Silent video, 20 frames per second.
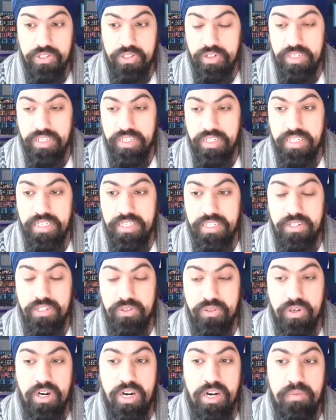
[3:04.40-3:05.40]
run an
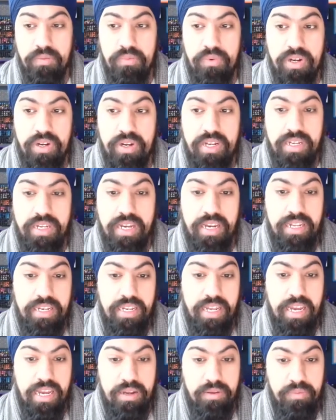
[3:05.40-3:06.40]
international art brand and
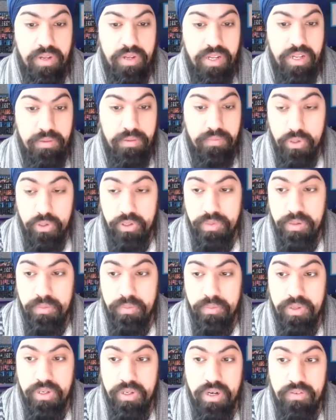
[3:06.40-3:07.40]
am a board
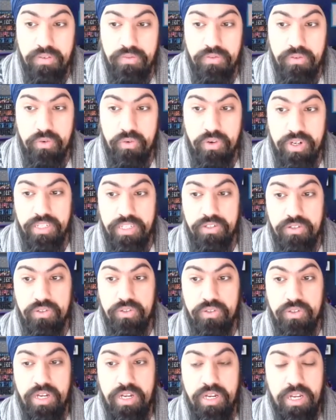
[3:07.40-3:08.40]
member of Create
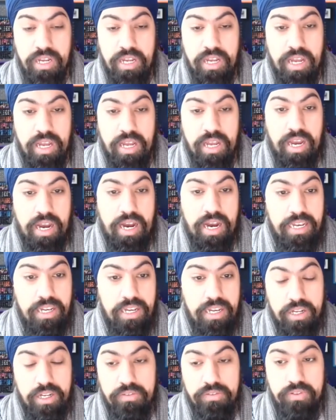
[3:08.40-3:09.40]
Central. I
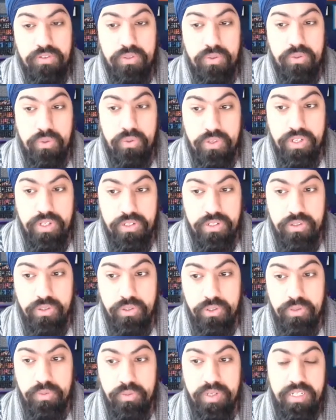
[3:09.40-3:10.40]
love all things
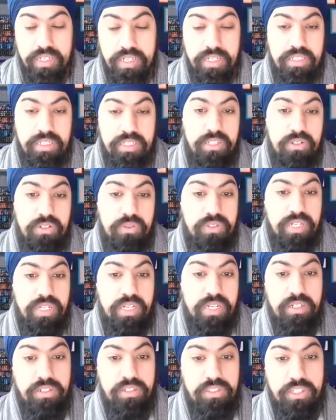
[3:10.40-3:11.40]
social media, digital
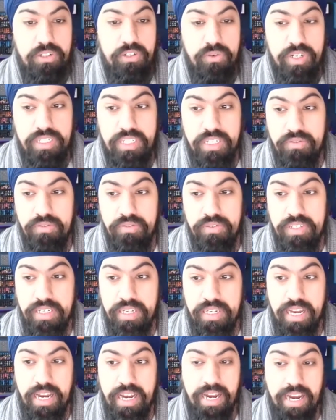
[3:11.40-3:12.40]
technology,
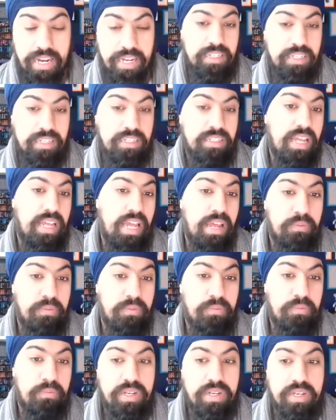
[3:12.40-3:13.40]
creativity, and
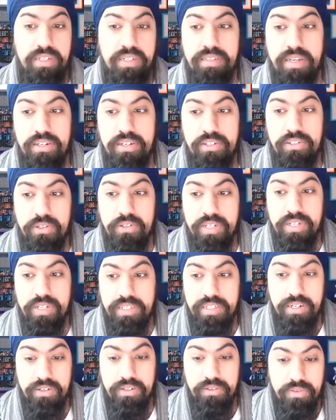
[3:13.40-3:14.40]
epic beards, as you can
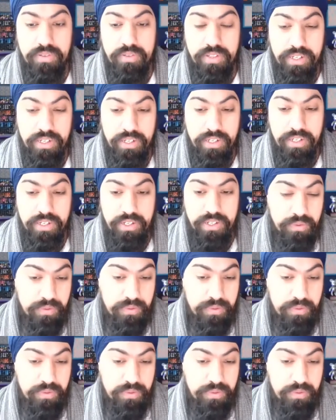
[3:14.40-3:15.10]
tell. Thank you.